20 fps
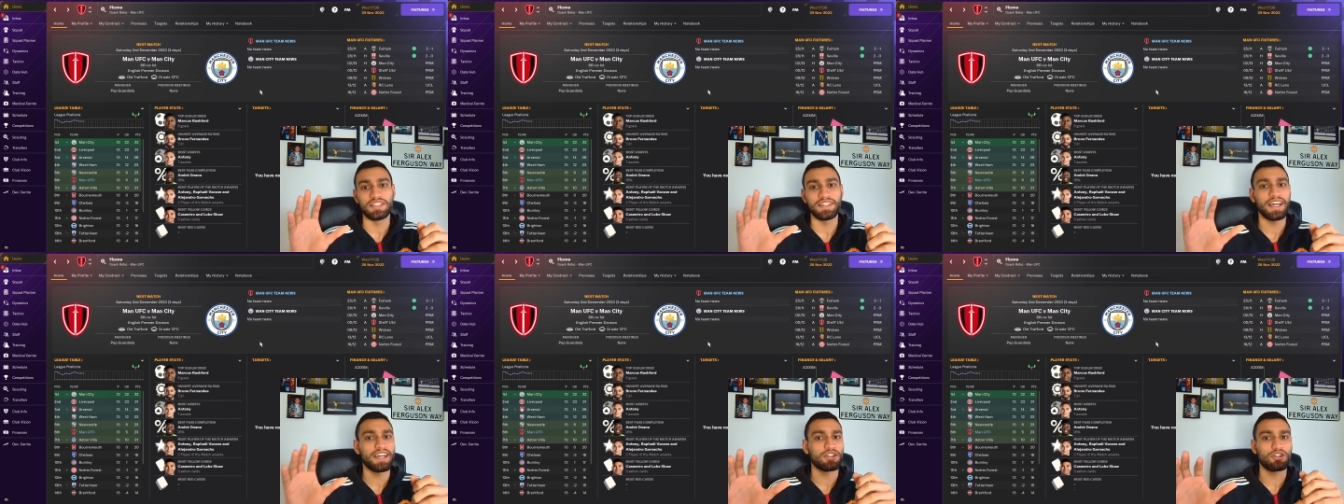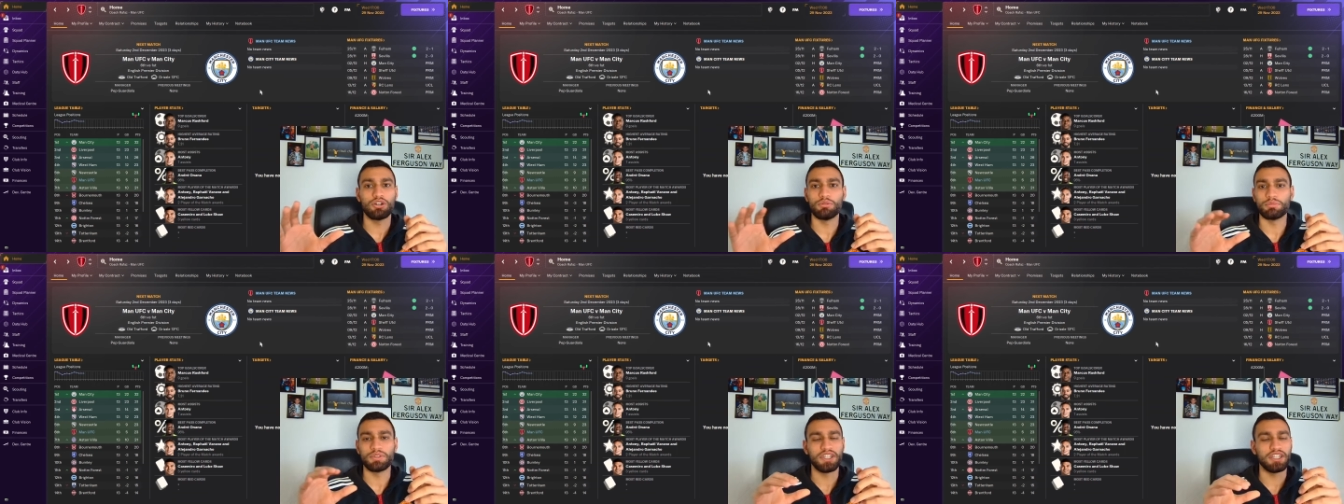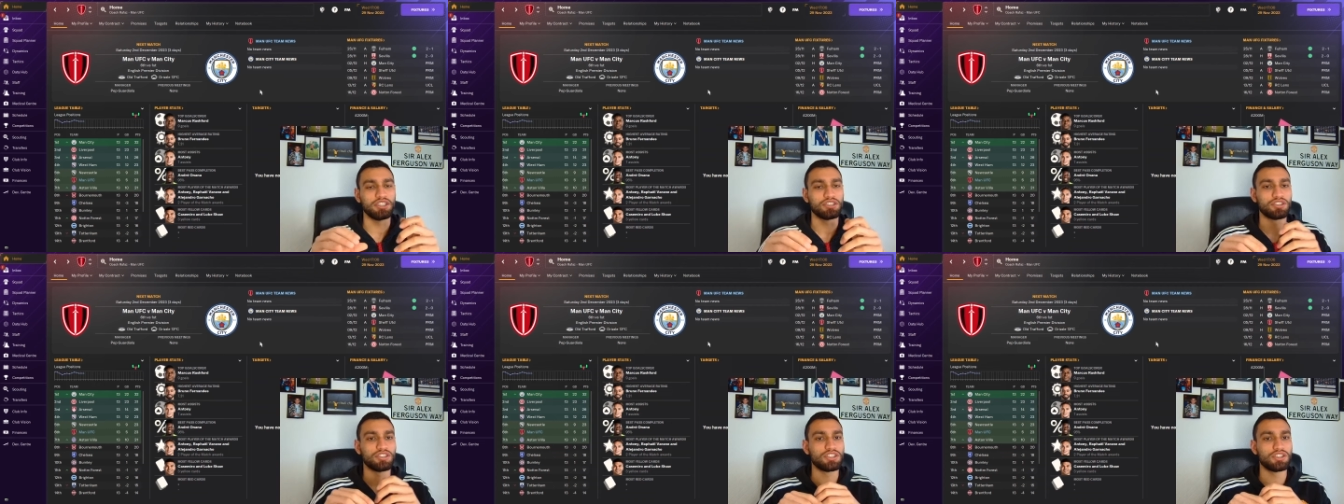that
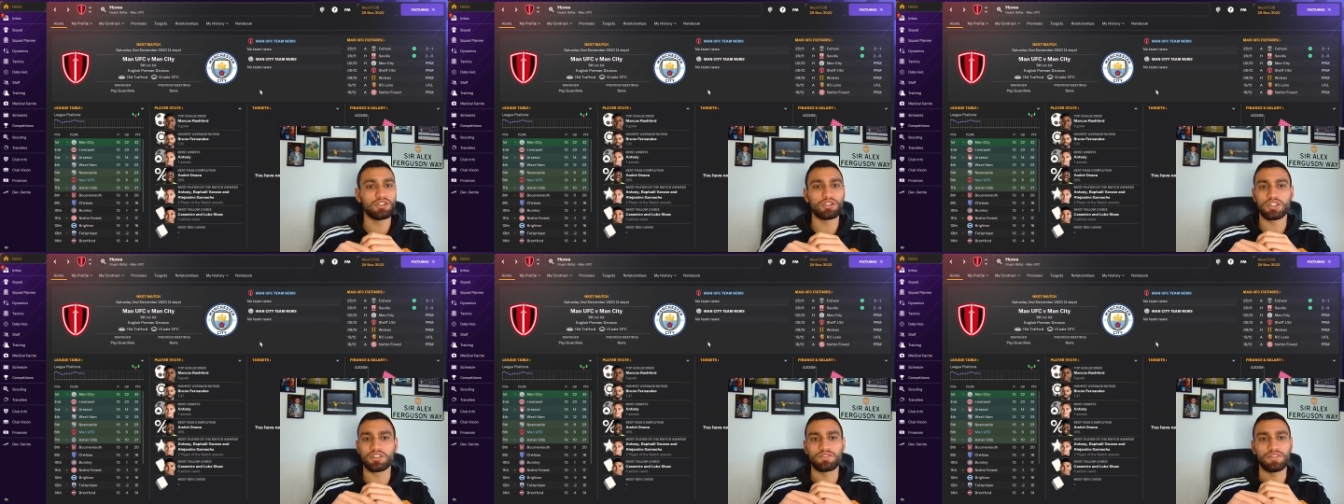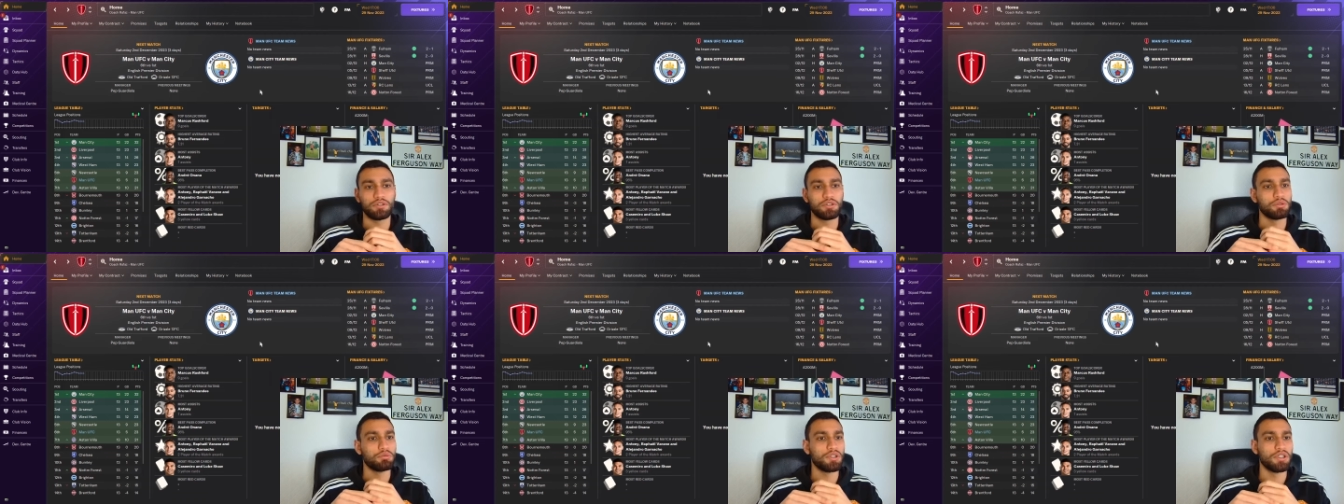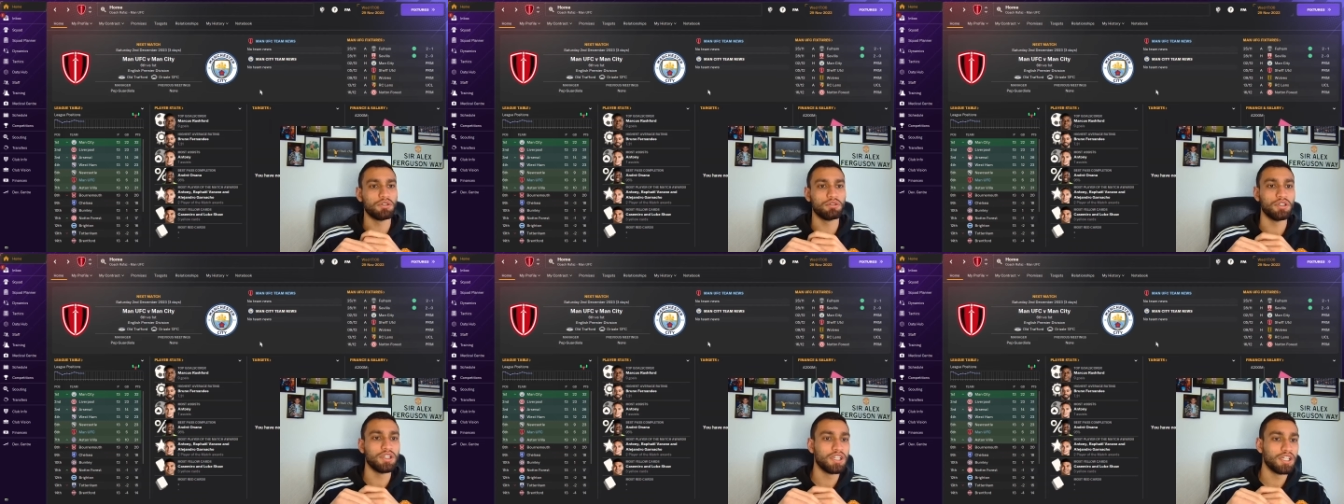combination is looking very
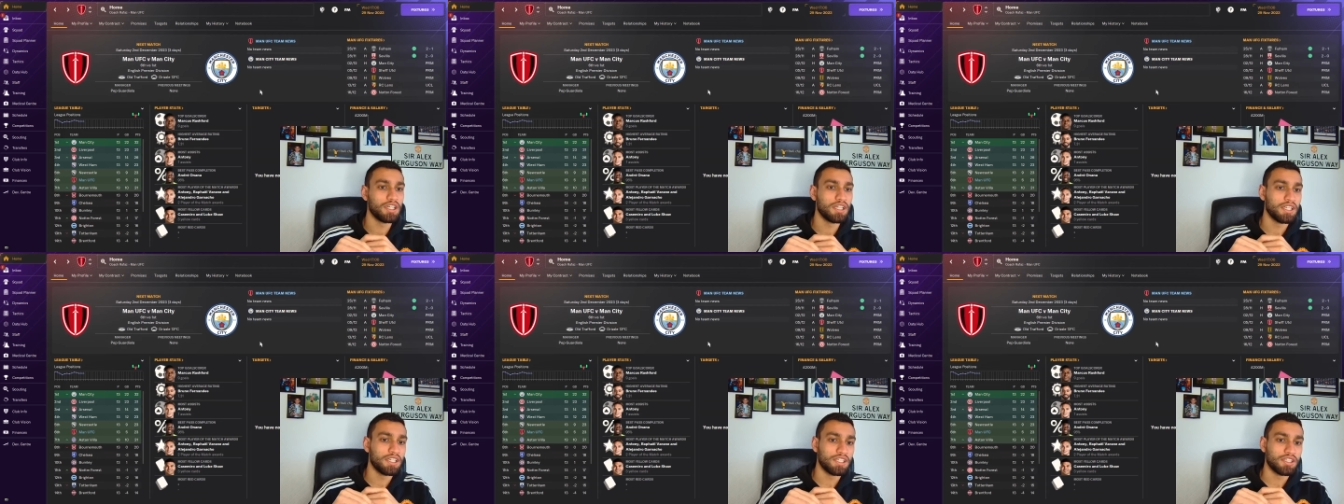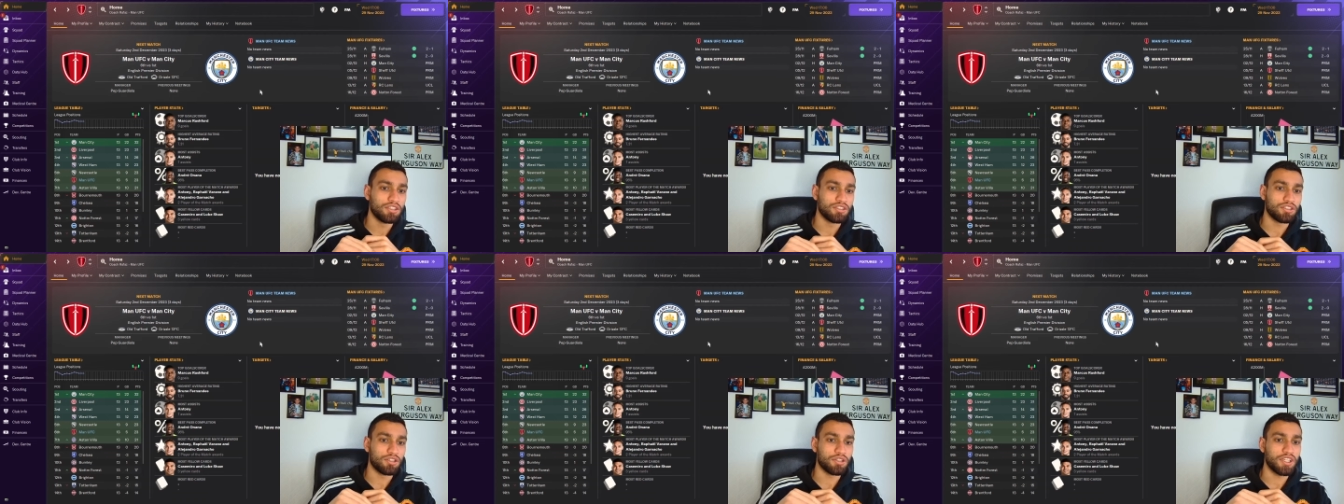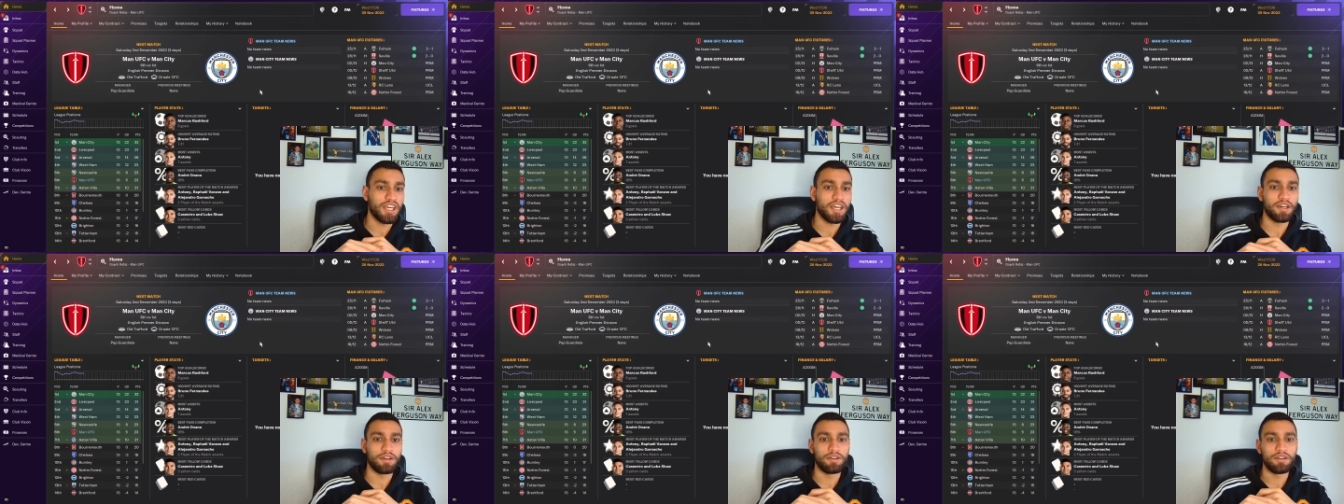well. So
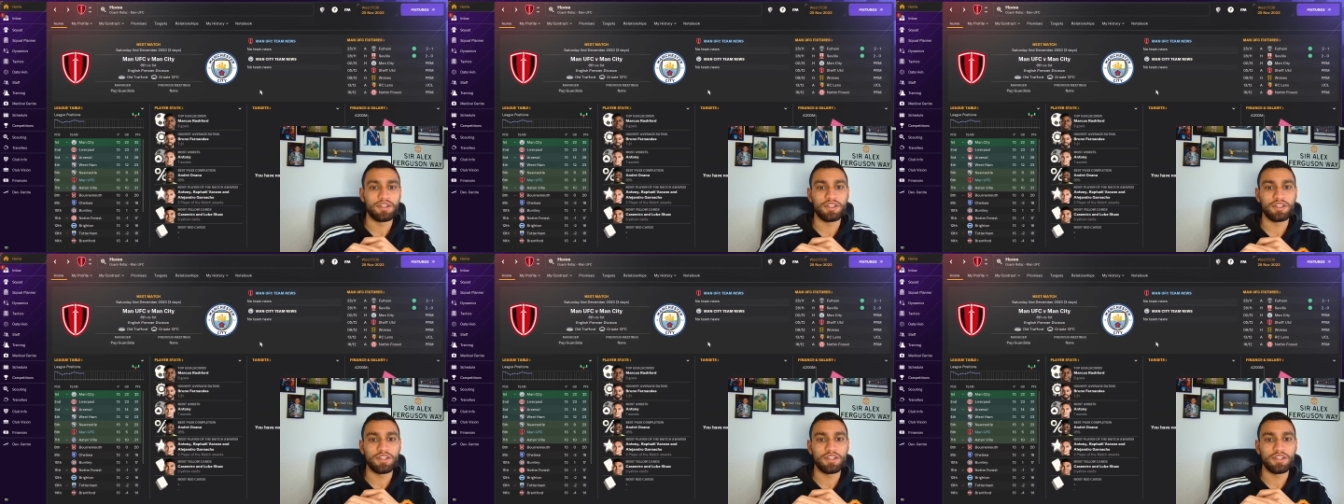yeah,